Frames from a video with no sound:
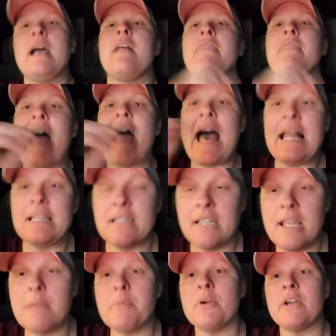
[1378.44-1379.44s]
that
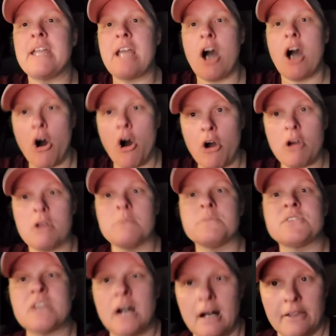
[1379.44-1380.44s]
liberty
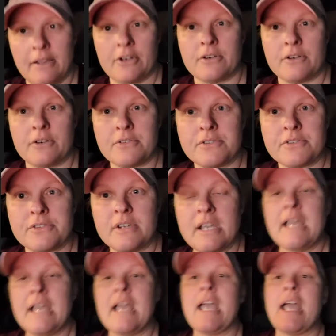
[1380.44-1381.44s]
harms others.
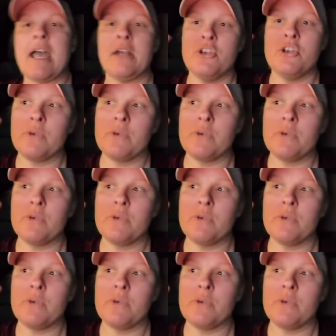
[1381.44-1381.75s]
Yeah. And you